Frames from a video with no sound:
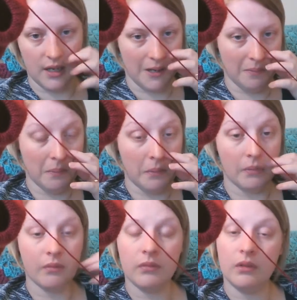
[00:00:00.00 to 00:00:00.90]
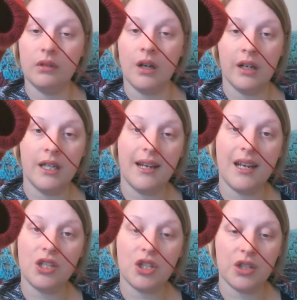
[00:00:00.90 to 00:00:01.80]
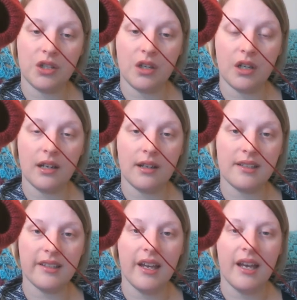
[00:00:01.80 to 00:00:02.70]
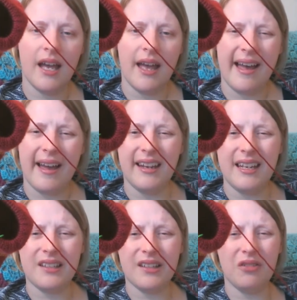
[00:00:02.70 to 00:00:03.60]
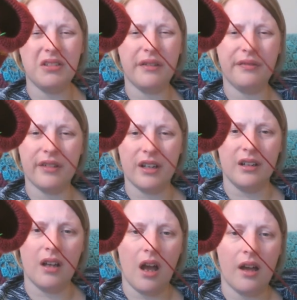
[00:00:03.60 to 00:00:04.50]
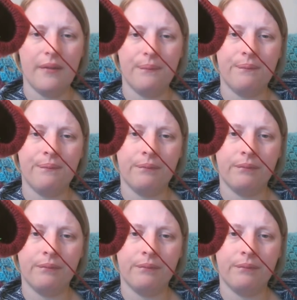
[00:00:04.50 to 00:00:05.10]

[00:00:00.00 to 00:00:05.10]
9-inch circulars, and it is so different. I'm